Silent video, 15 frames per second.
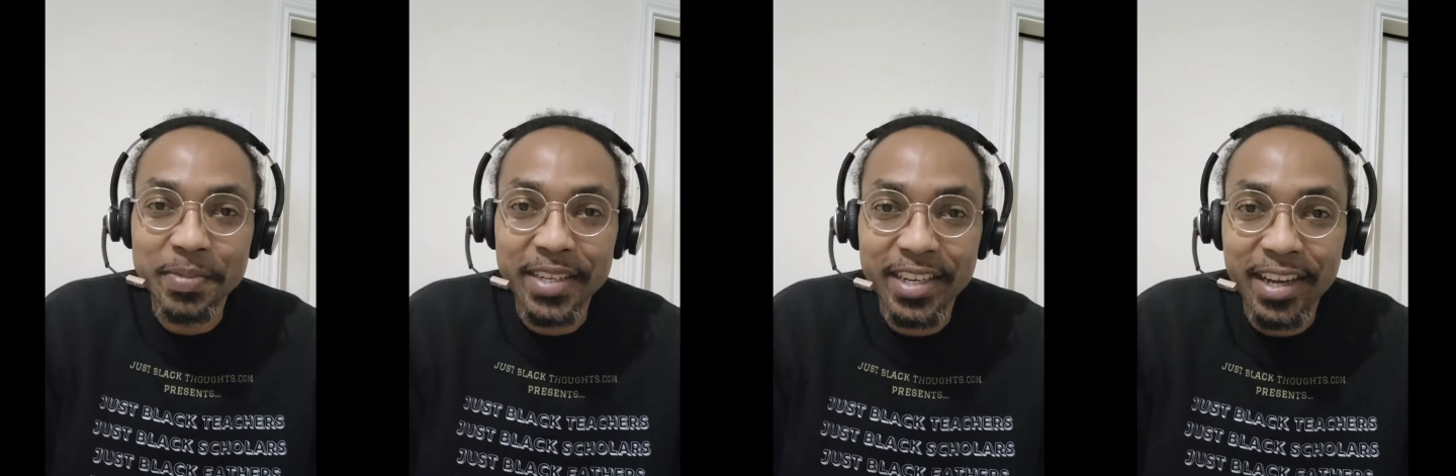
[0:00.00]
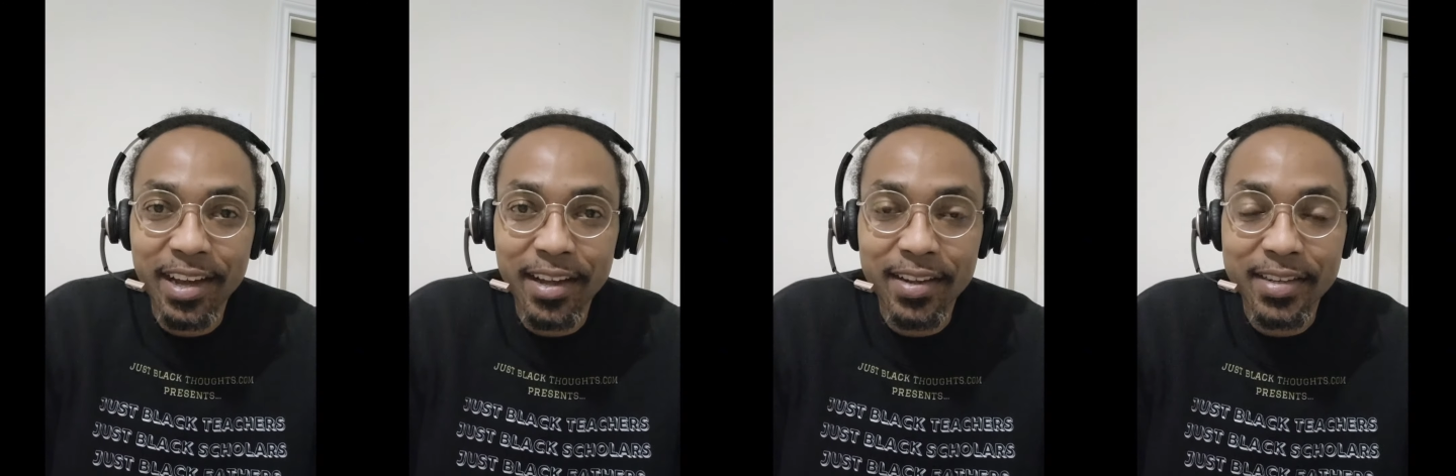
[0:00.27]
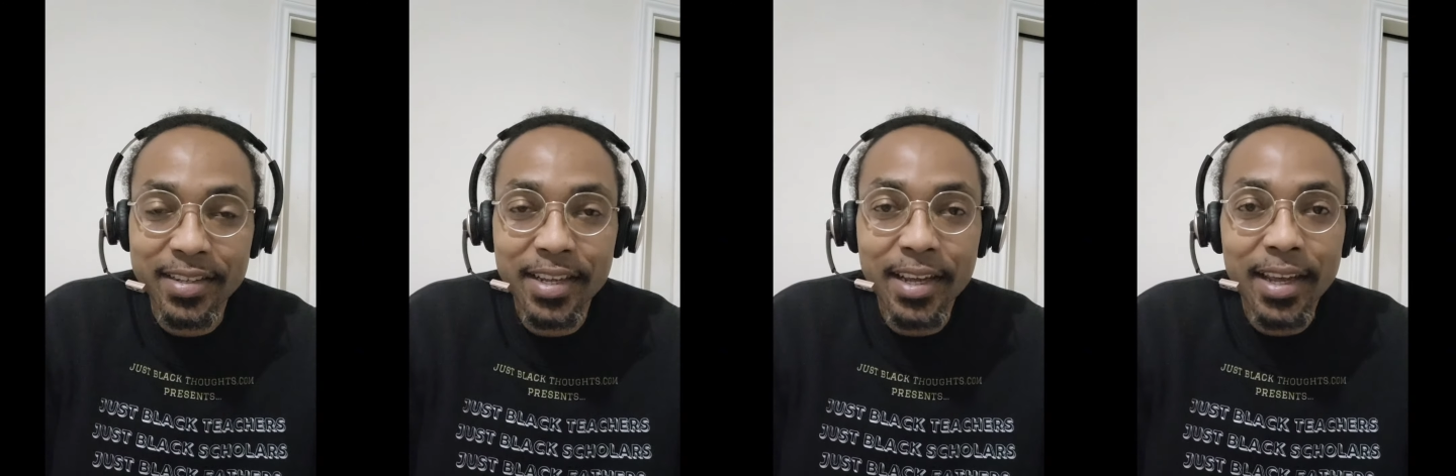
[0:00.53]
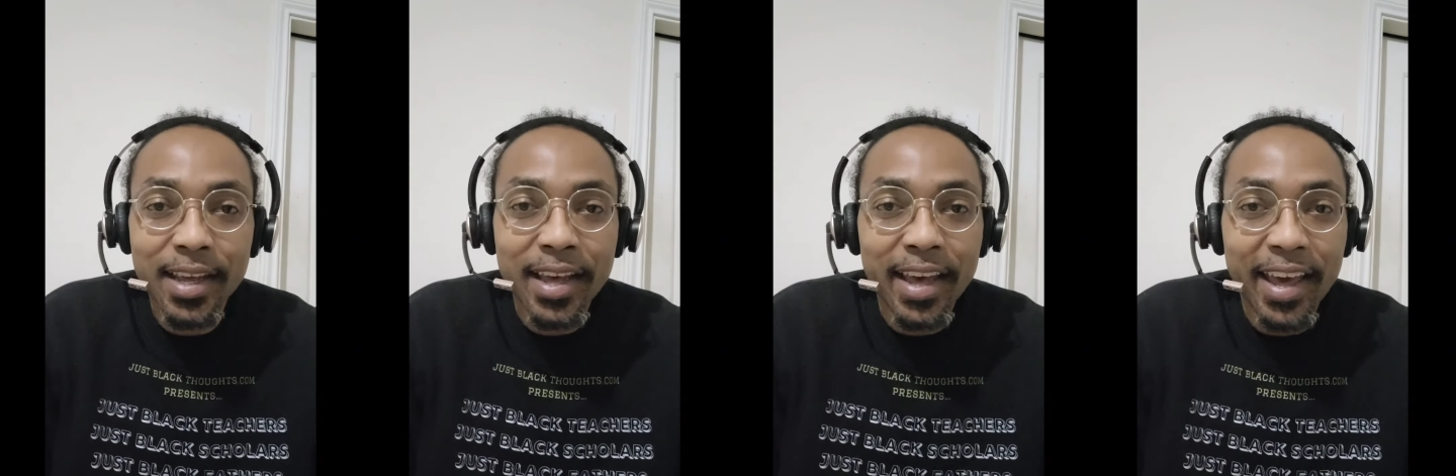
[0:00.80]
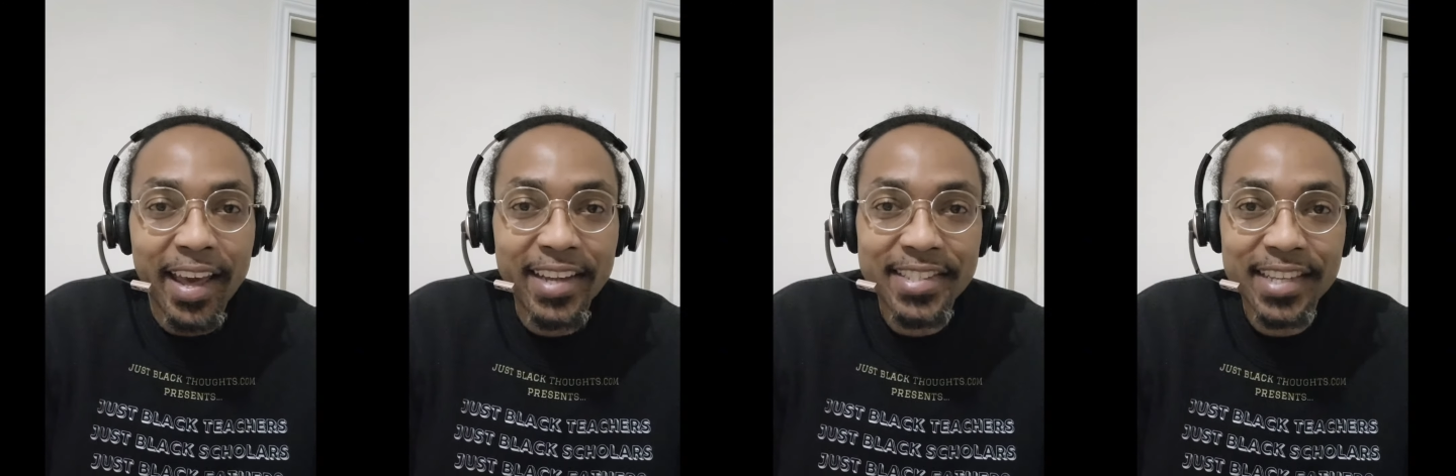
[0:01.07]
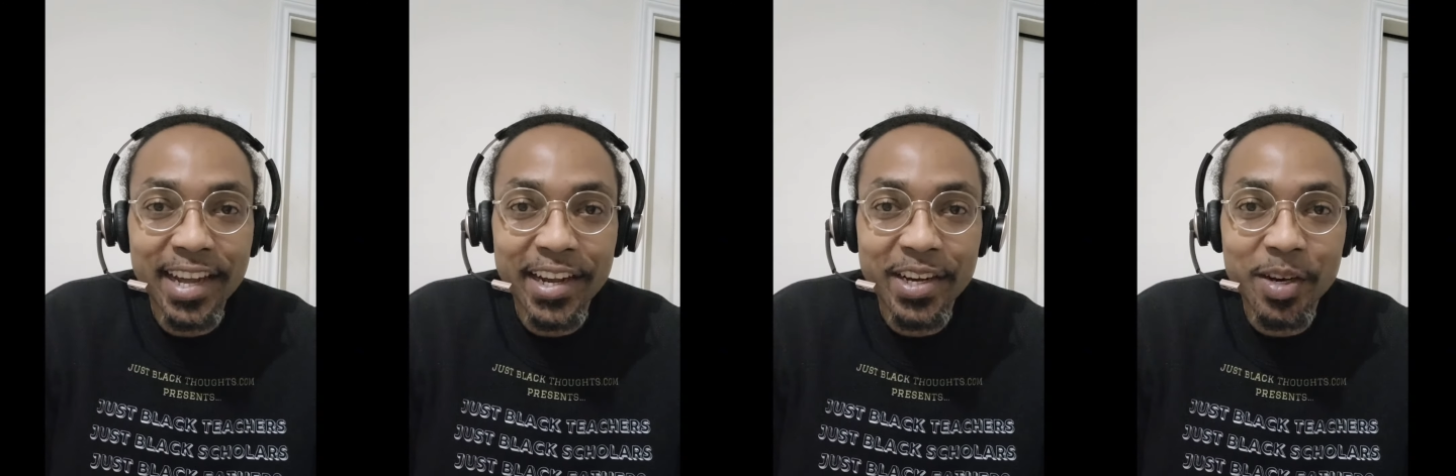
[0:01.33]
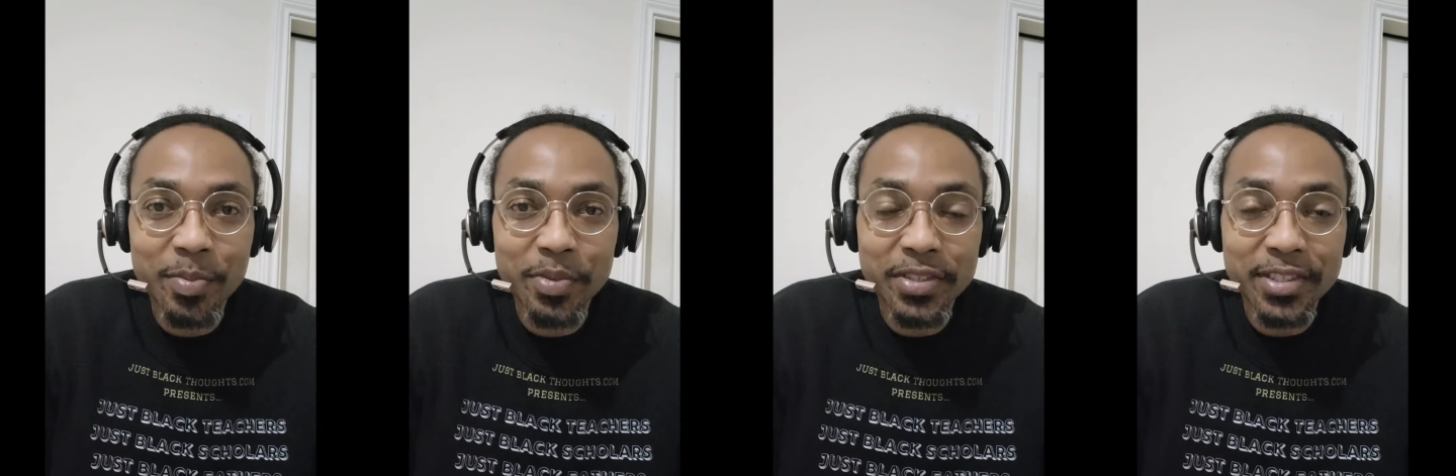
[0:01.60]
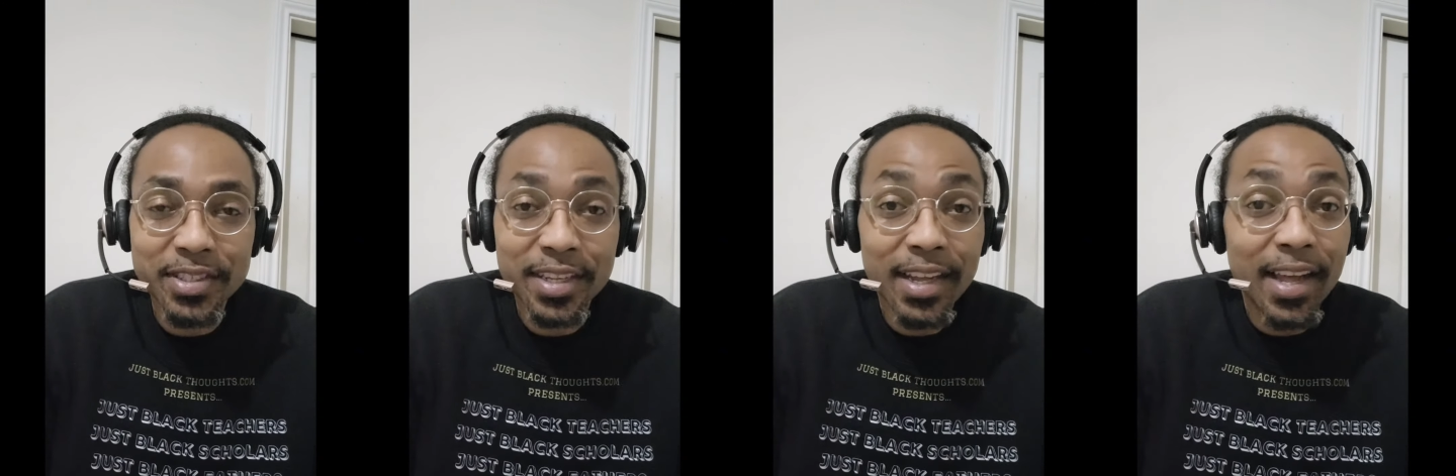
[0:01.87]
called anti-couples?